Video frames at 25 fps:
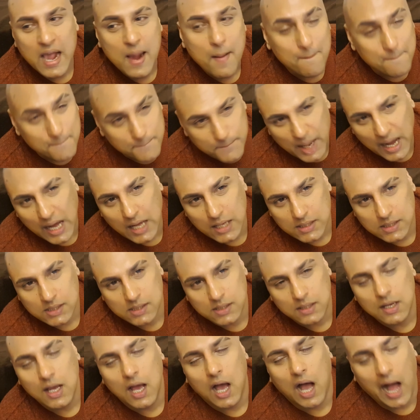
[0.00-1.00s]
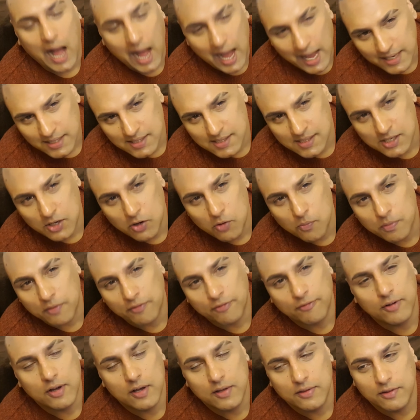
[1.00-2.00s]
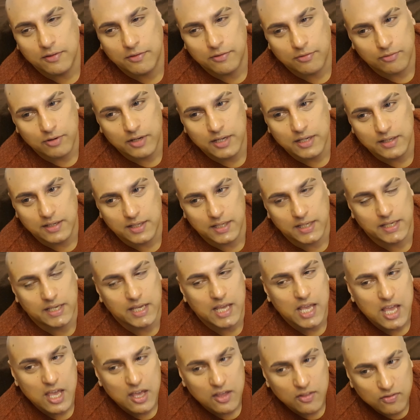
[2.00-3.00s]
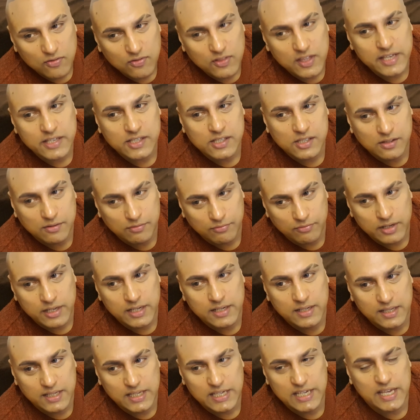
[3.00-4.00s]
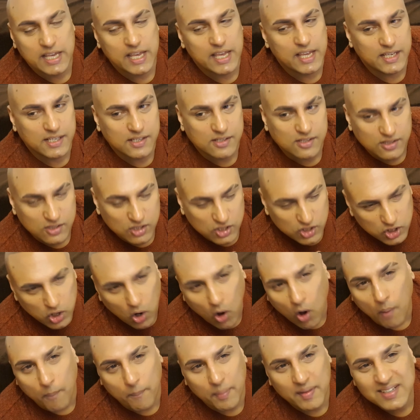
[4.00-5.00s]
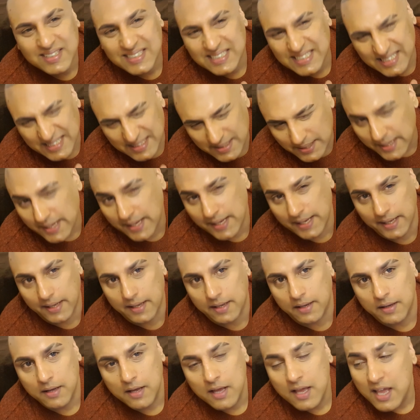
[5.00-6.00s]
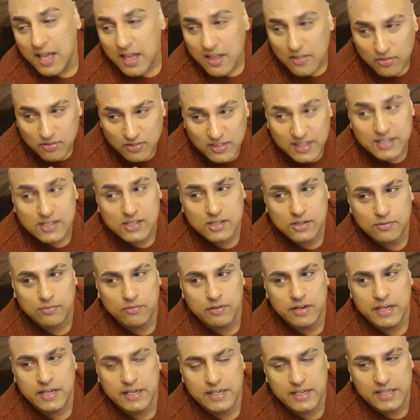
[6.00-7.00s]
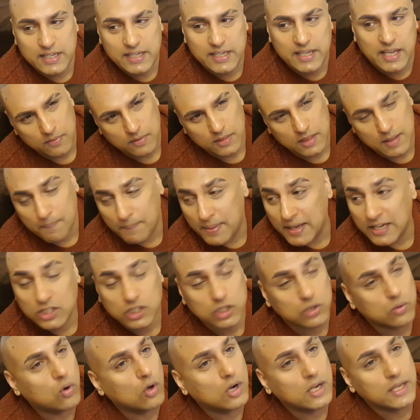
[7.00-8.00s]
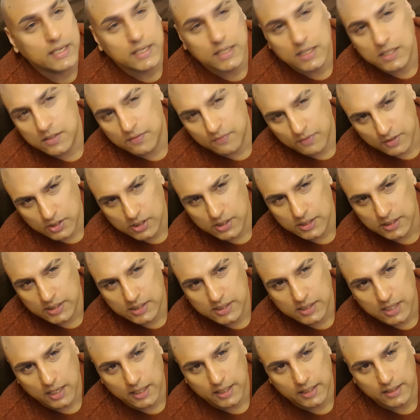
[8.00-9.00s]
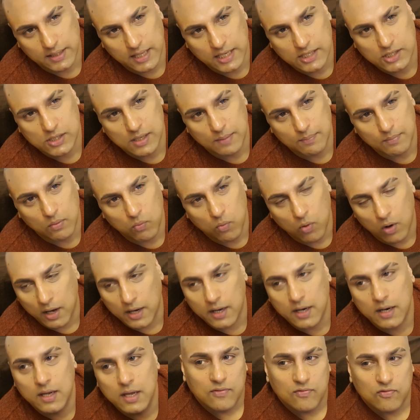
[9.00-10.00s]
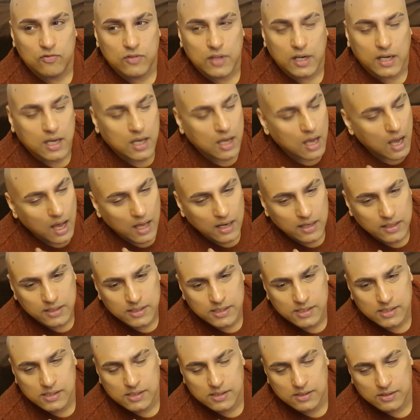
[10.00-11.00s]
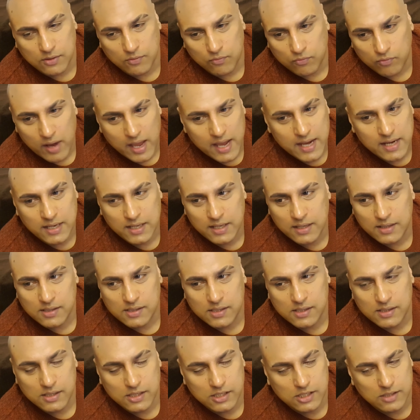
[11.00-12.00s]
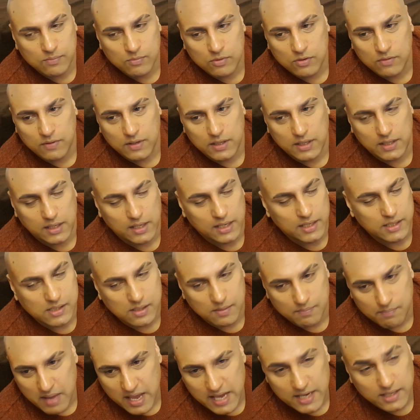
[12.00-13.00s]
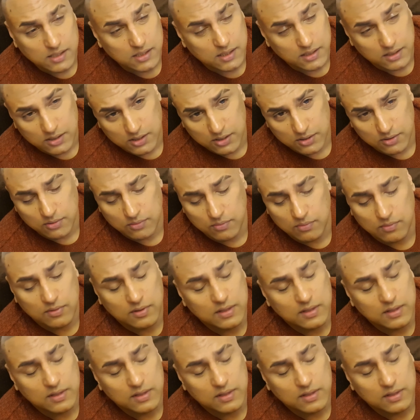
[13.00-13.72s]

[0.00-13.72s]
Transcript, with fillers: But I still prefer the 3D. This 3D is top tier. This 3D, the picture quality is visually stunning. That's number 1. The colors, the radiance in this movie is amazing too.